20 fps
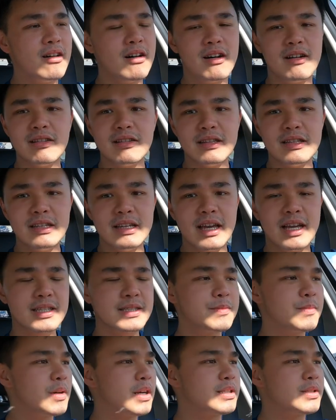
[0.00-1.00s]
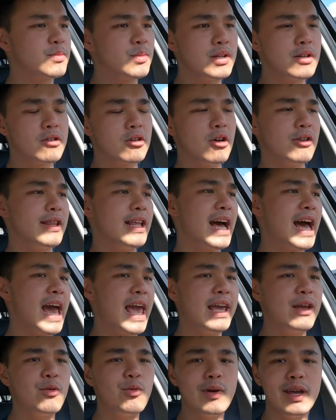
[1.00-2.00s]
on the expressway or on the
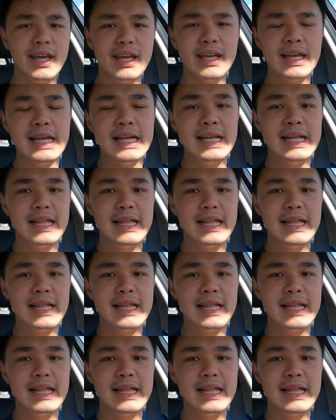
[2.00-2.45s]
highway,